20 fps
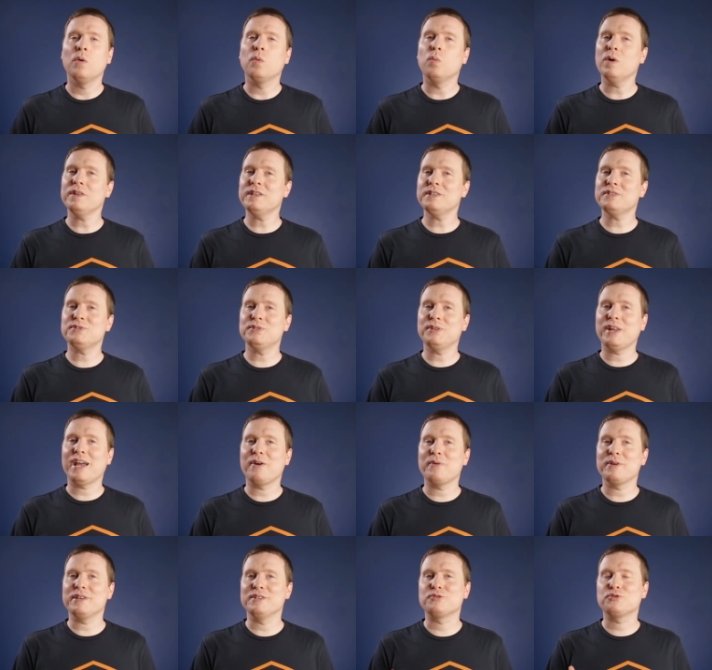One that stood
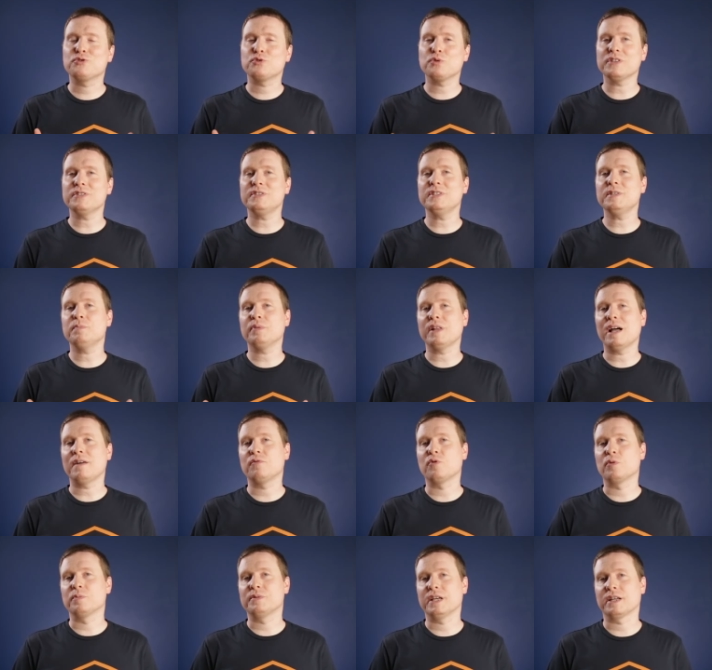out is Trusted
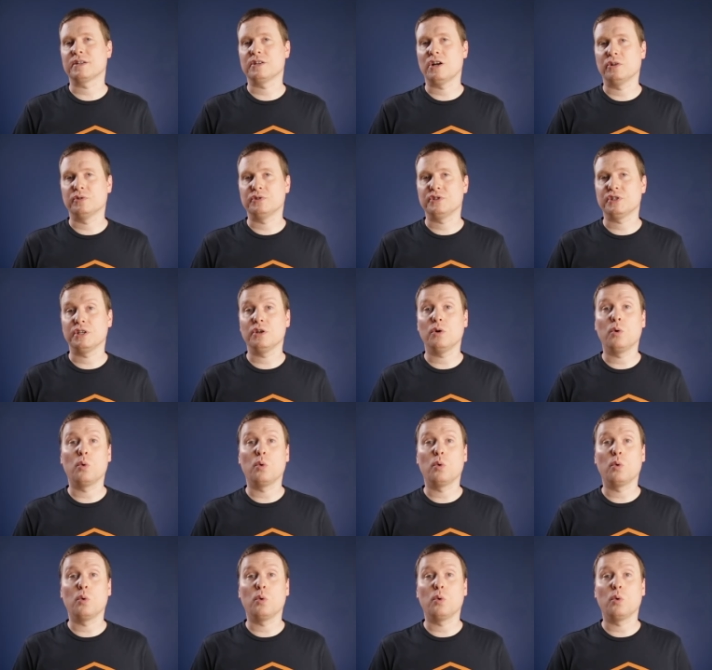Platform Technology,